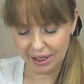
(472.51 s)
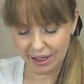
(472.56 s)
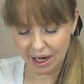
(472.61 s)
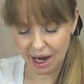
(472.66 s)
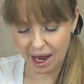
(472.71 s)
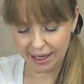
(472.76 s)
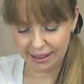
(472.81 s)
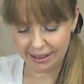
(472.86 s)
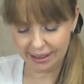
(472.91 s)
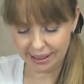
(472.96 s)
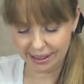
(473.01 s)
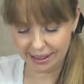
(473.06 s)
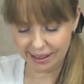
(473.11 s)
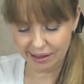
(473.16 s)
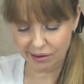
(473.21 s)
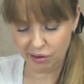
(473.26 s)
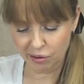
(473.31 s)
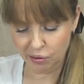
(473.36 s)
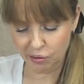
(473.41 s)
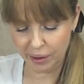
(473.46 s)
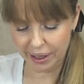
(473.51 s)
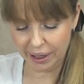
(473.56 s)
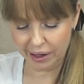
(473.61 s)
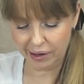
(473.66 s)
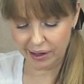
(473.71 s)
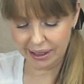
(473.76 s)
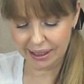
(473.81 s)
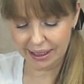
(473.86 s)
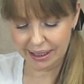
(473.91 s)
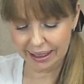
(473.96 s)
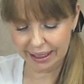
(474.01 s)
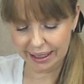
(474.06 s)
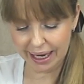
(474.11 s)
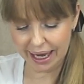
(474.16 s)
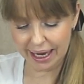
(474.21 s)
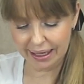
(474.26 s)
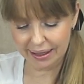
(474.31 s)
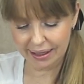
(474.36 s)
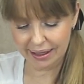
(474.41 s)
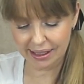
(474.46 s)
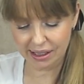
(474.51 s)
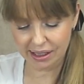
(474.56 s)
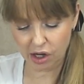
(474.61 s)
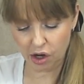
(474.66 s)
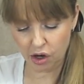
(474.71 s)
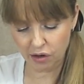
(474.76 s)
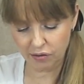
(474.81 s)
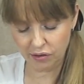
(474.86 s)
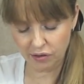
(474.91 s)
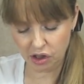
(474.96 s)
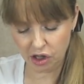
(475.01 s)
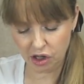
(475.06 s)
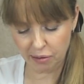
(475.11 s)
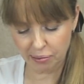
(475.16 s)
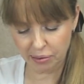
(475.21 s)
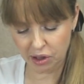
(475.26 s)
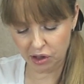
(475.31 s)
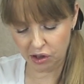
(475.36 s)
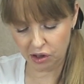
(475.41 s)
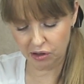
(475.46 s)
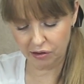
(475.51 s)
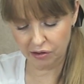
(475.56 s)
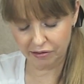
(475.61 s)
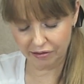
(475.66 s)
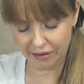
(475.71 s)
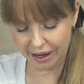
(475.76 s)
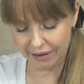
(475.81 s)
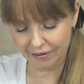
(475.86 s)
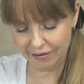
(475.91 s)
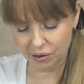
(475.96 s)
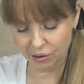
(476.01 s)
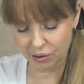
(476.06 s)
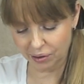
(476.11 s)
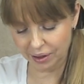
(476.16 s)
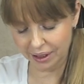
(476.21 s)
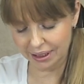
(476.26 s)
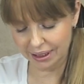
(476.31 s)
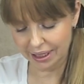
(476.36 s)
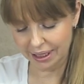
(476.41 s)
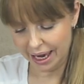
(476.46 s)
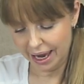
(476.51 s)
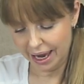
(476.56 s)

light serum. We're going to lay this over top of the Q flavonoid,